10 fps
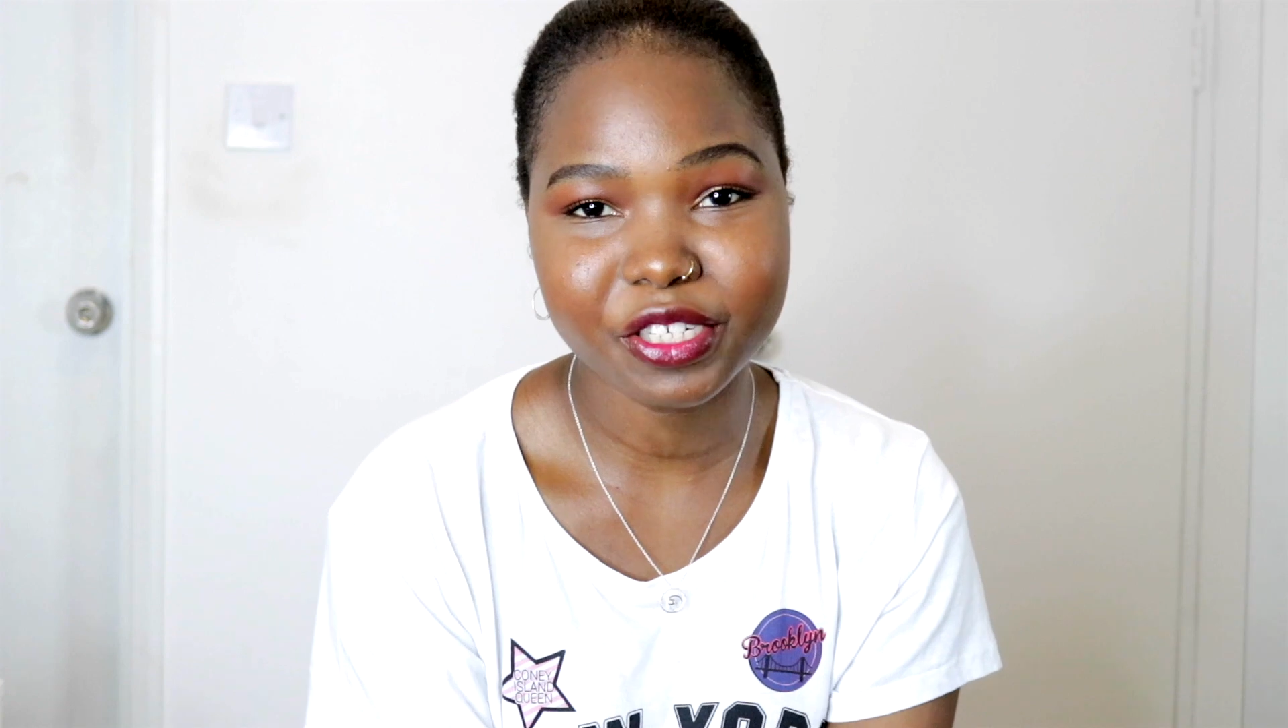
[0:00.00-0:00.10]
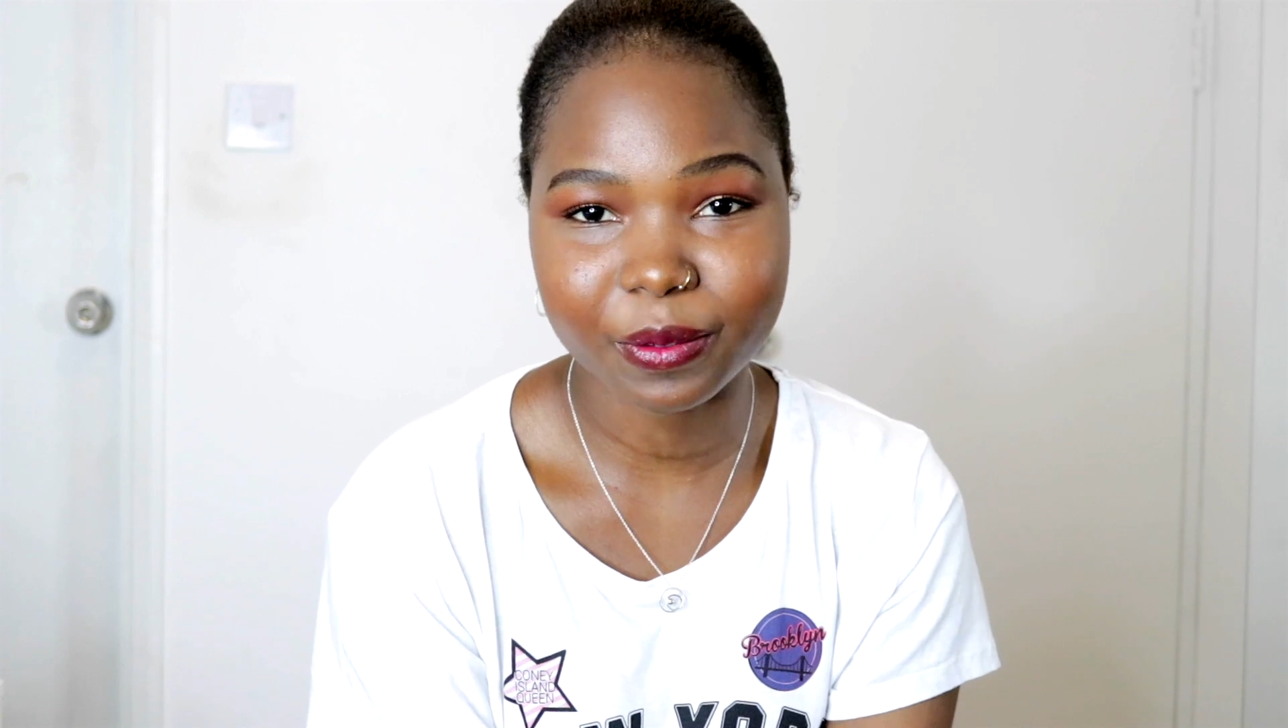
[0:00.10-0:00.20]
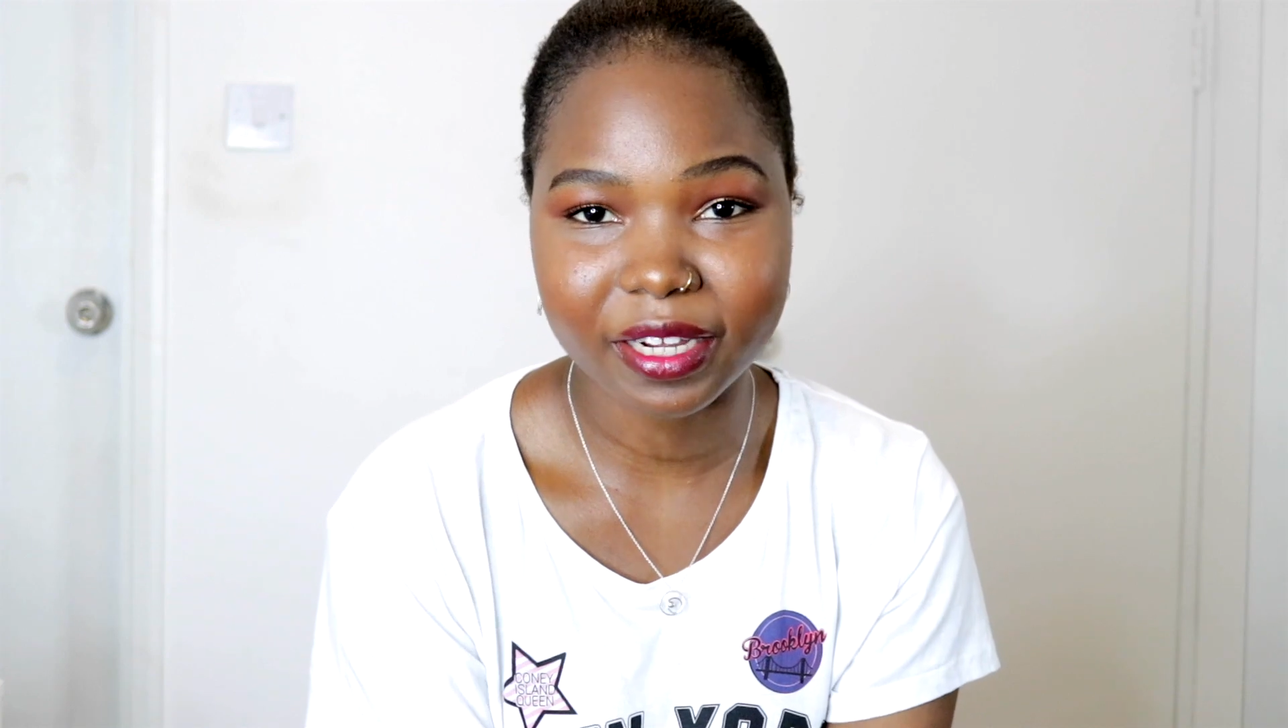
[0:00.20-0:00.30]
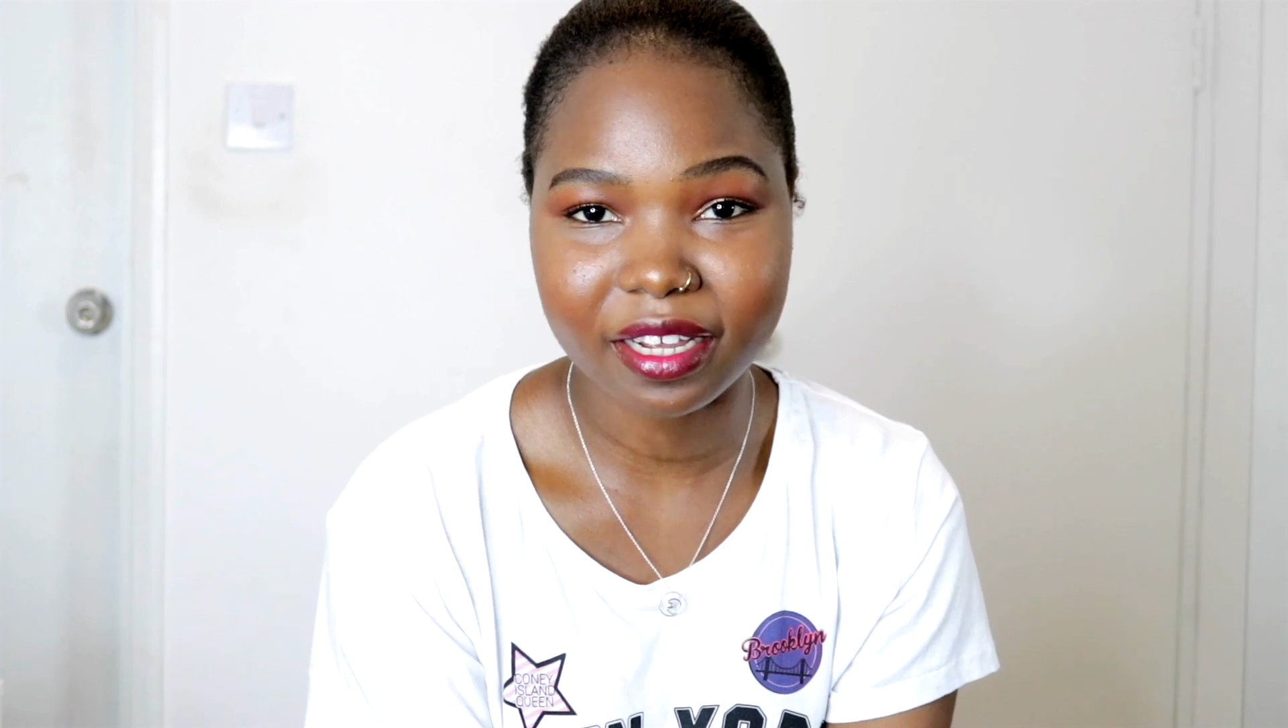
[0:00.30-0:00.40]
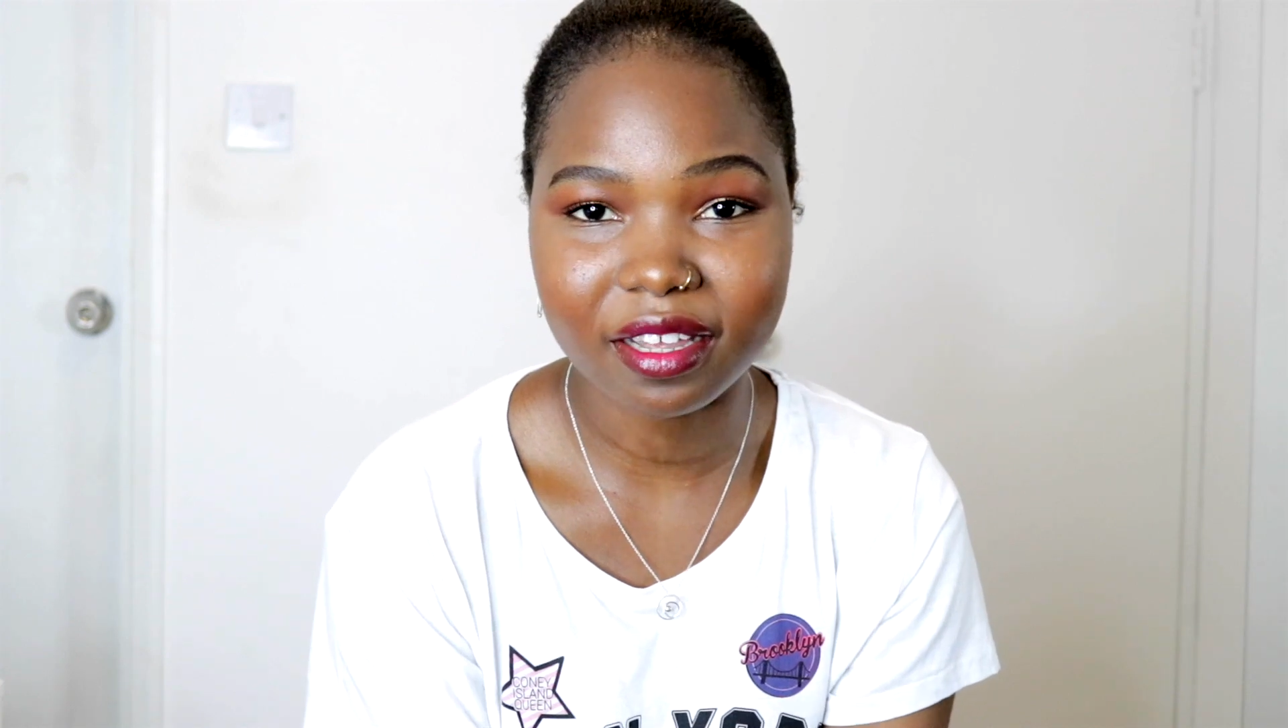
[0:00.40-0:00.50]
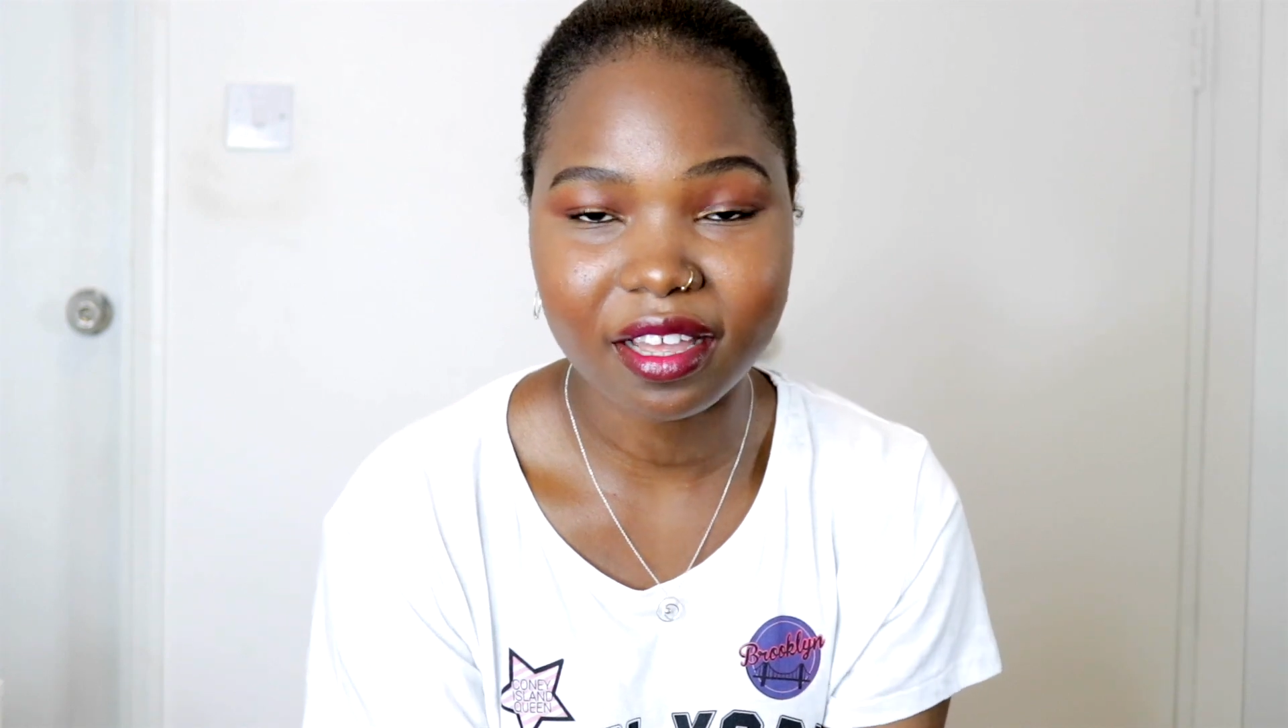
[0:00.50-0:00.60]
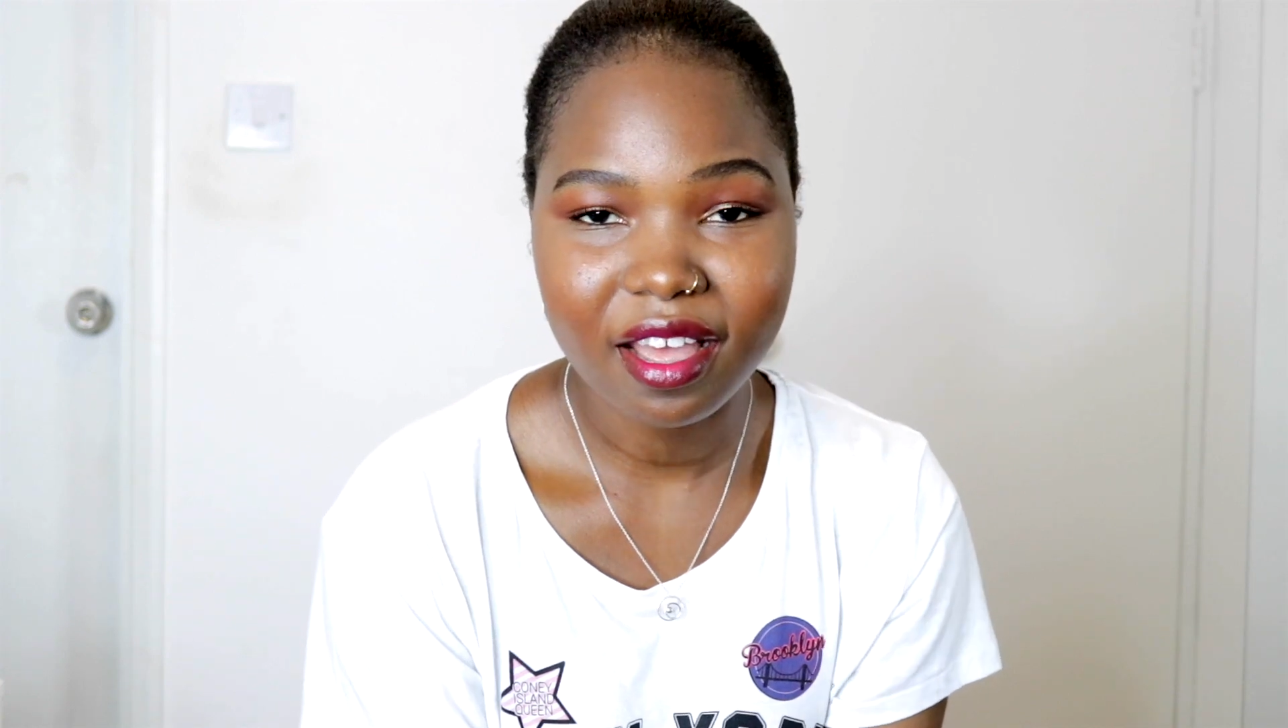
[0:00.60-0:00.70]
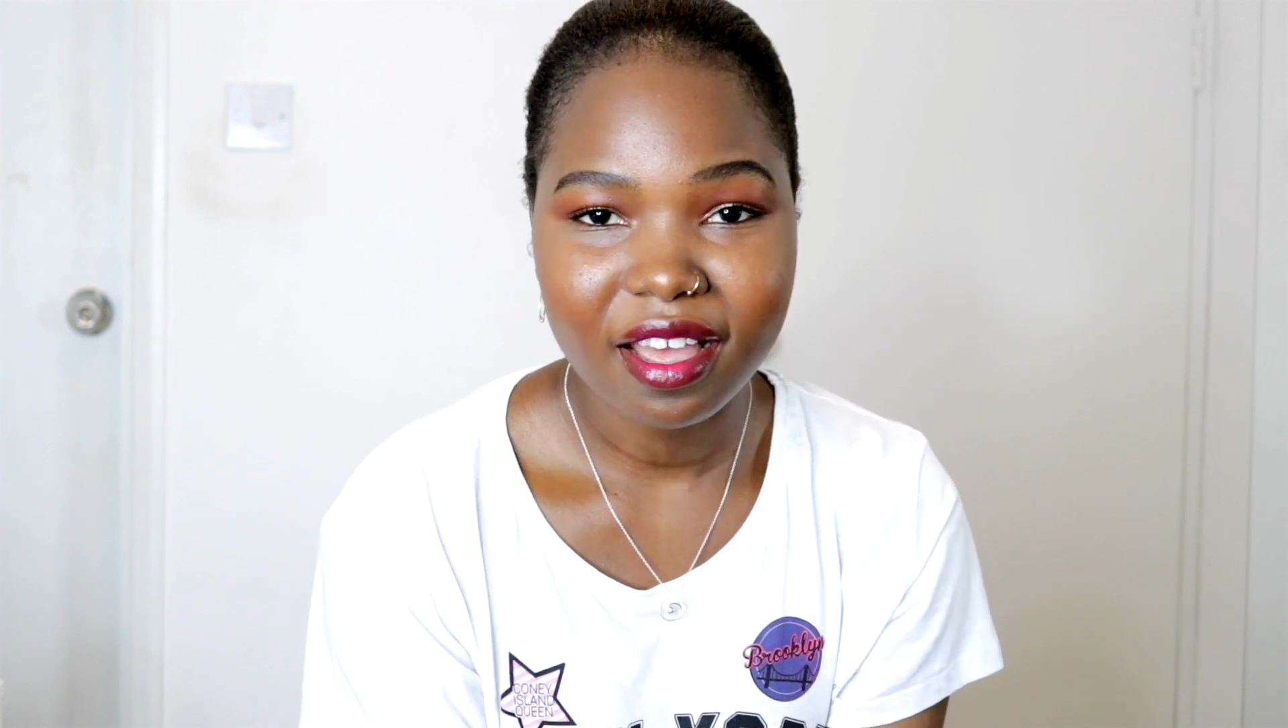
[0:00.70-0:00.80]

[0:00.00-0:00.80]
doing